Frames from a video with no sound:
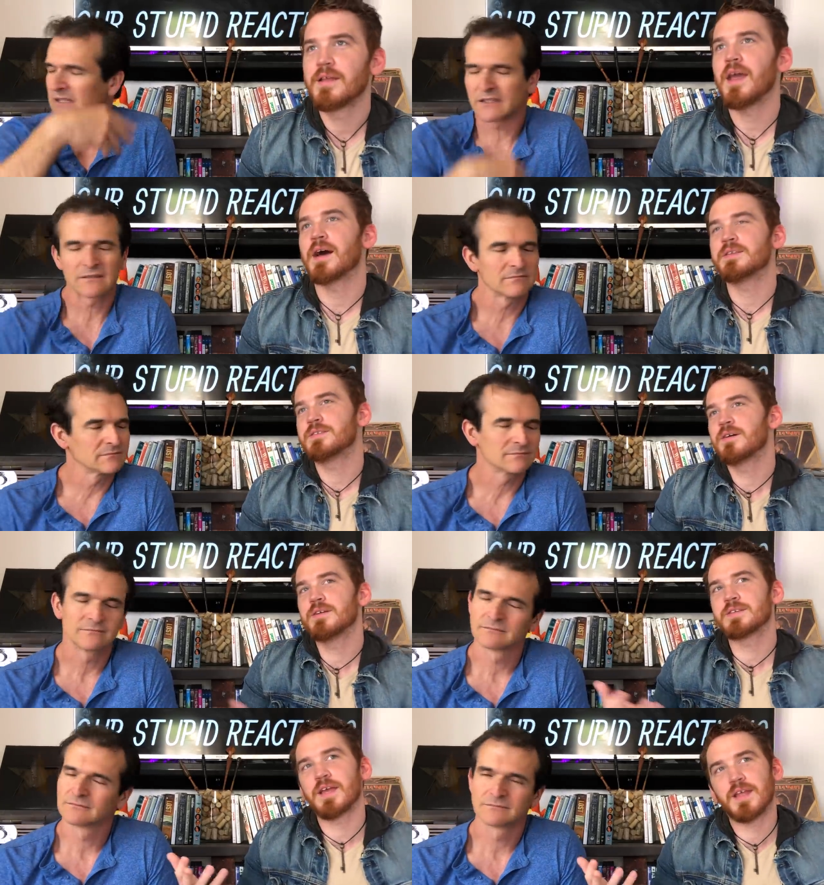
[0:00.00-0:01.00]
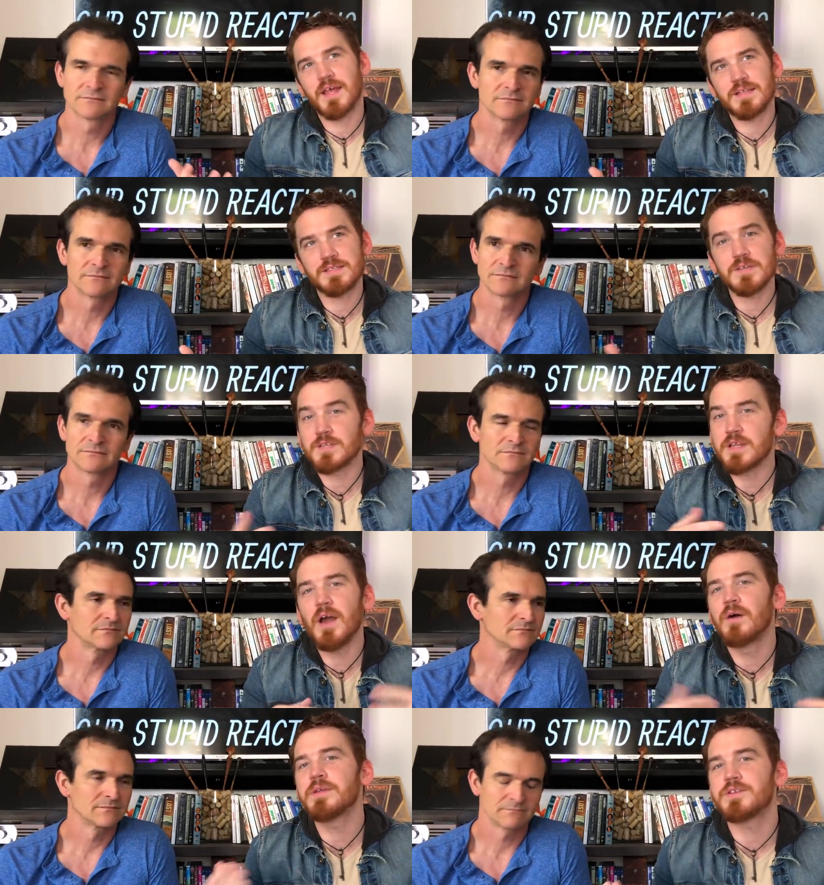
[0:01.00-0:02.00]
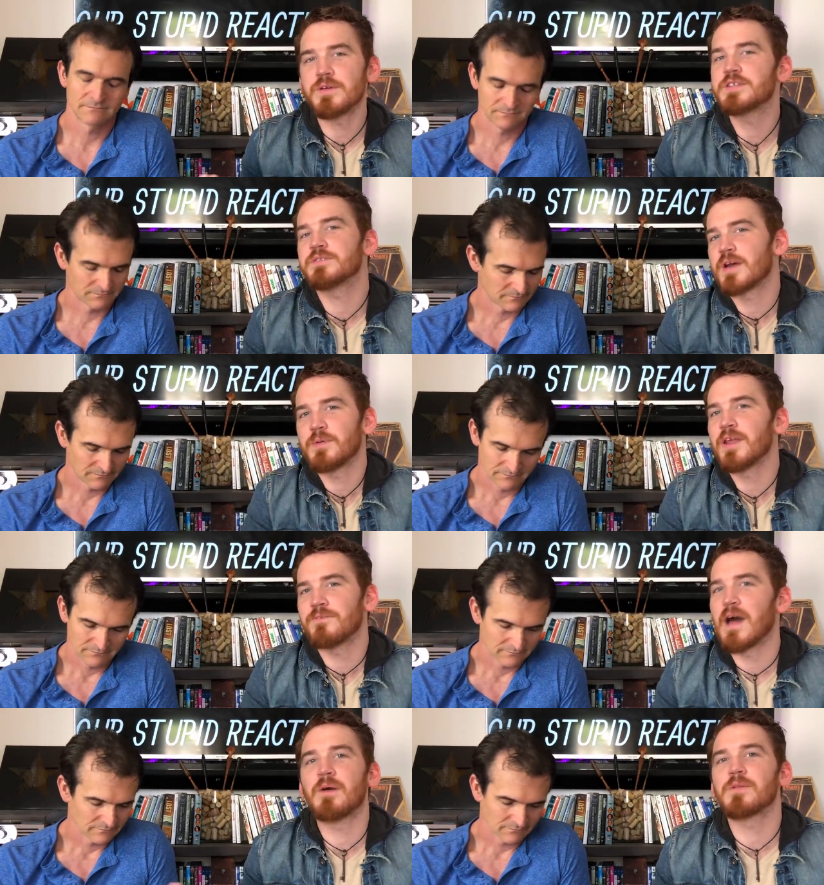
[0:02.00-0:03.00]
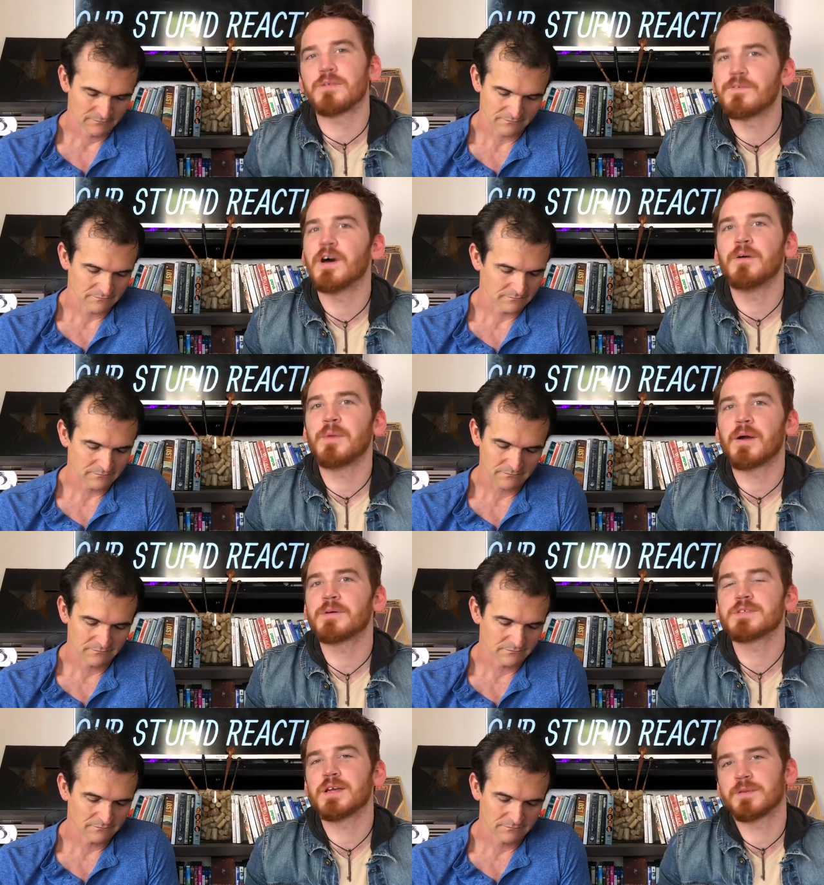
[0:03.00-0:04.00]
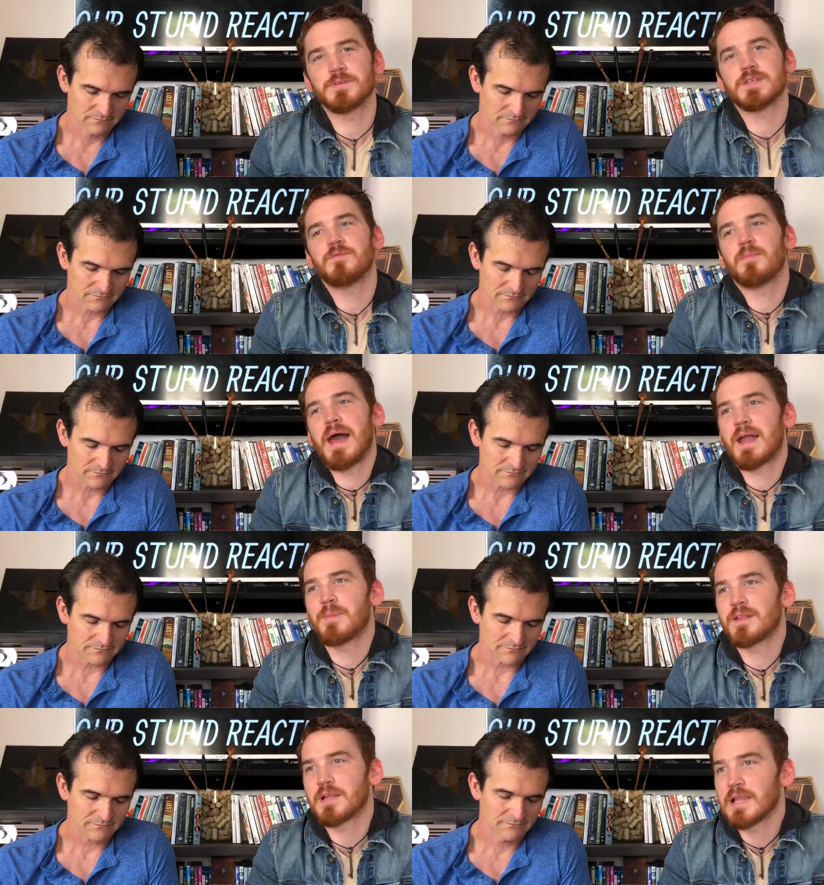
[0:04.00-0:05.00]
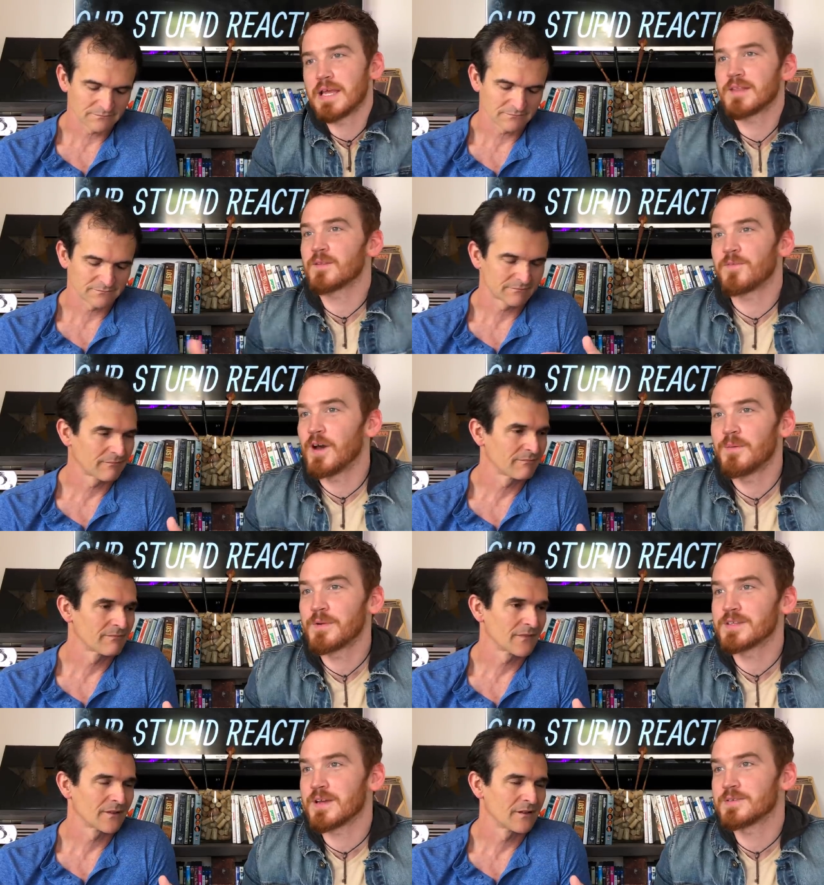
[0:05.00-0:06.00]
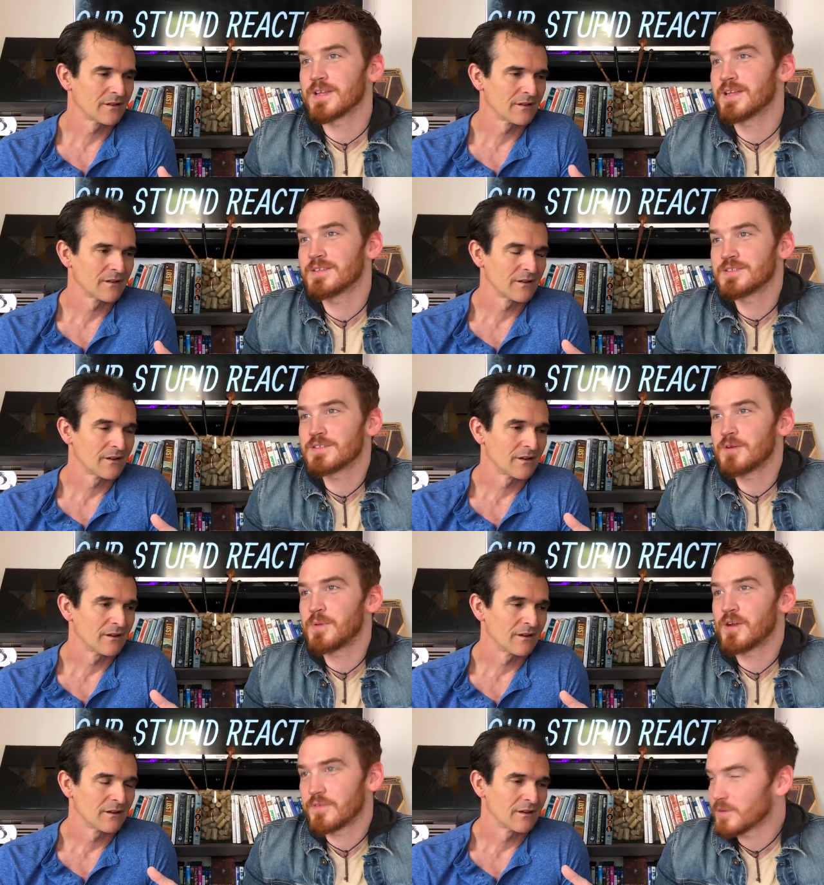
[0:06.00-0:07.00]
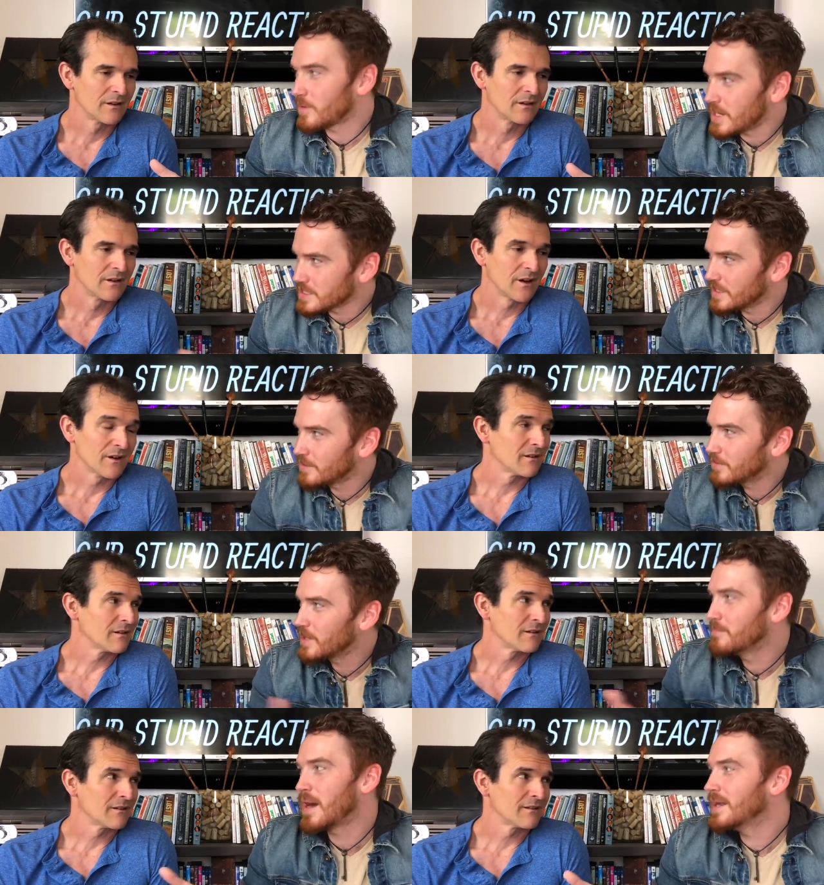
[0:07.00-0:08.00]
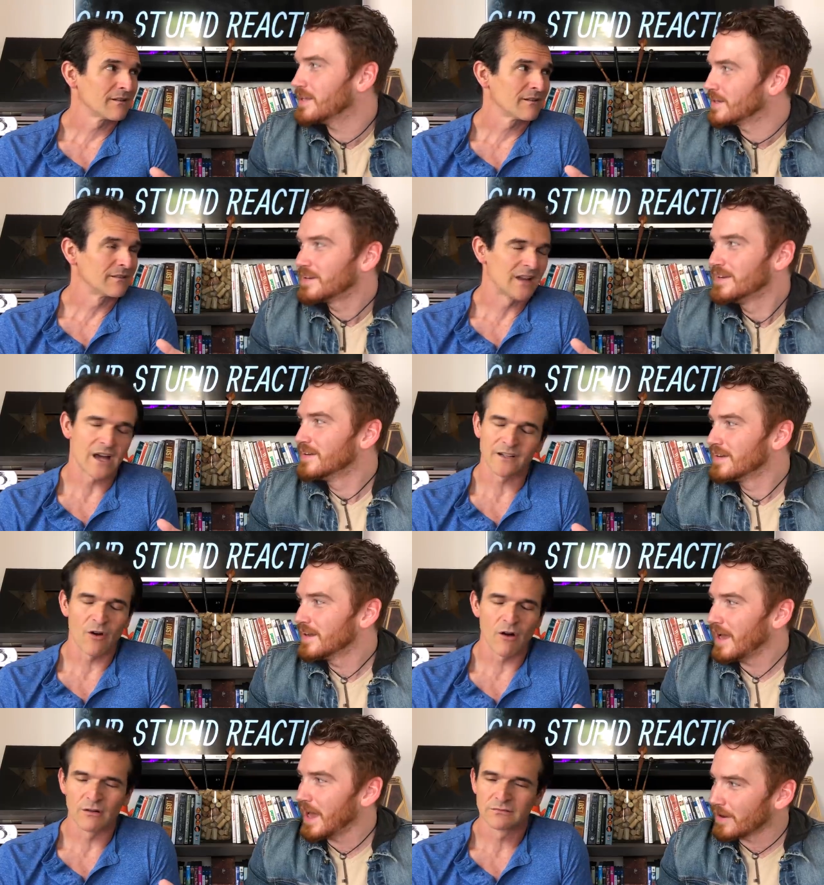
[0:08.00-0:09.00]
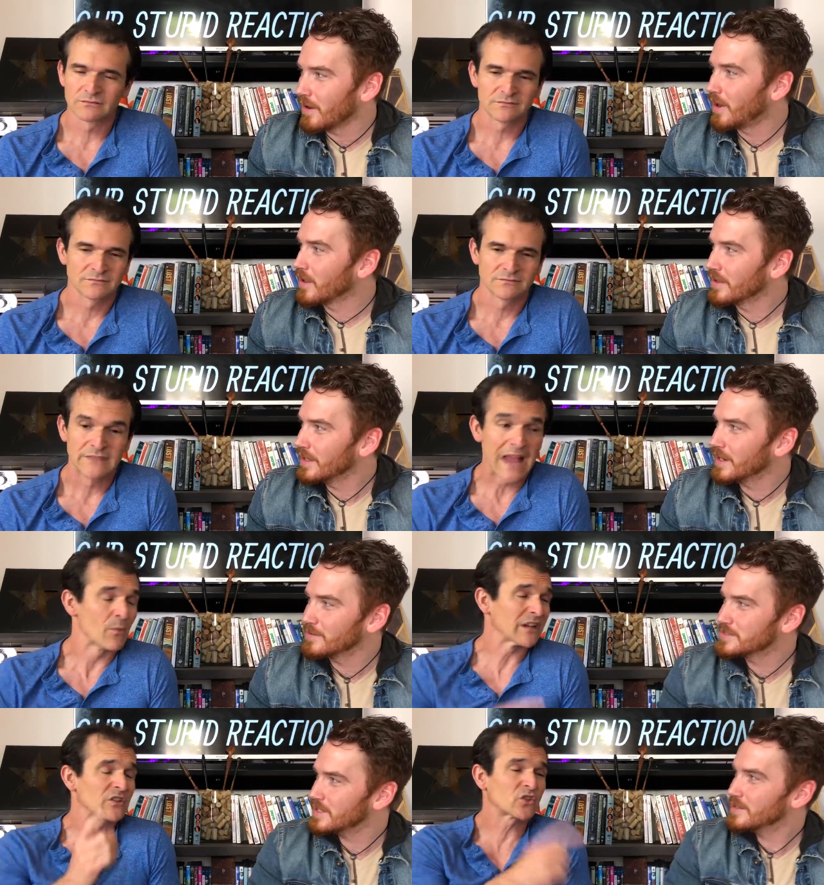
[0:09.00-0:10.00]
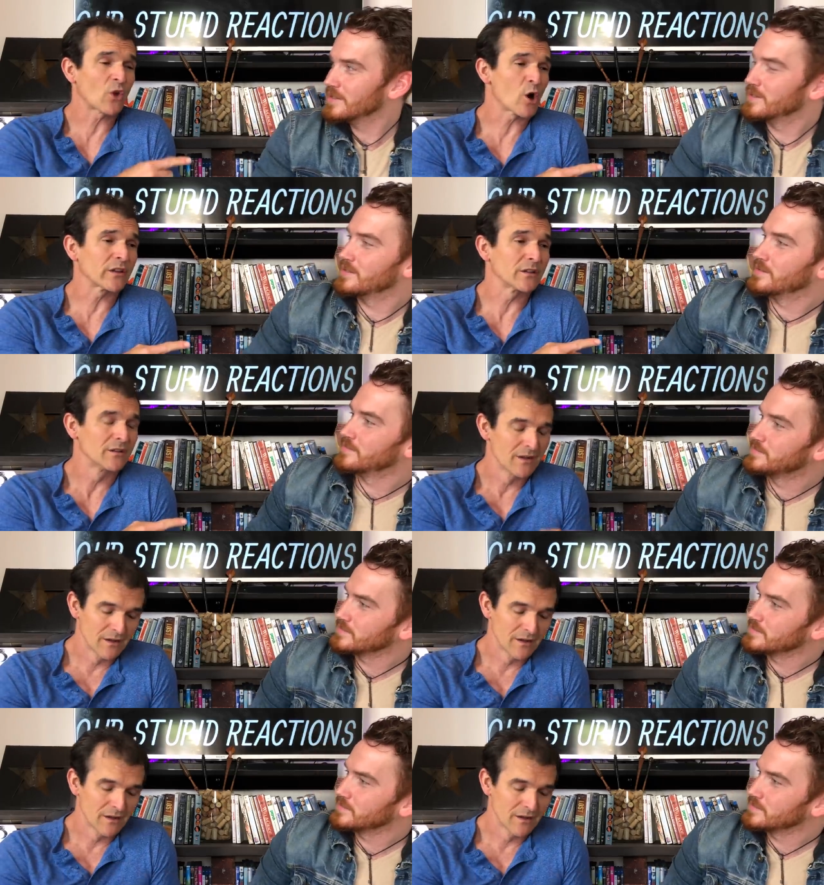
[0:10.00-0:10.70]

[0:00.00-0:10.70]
Speaker 1: Yeah, and so it's like that, those are the only two issues I really found with the film. I wasn't I wasn't even mad about the length of the film because I was like, this is so beautiful to watch. I don't really mind it. Not at all. At all. And, and I, when it started,